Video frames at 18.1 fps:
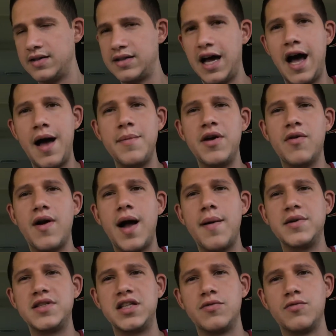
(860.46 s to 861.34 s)
Tommy
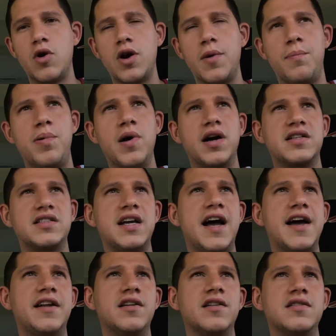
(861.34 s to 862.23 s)
Robinson wrote a book
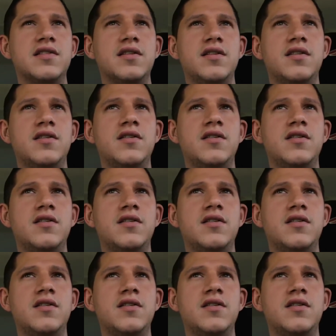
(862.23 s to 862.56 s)
titled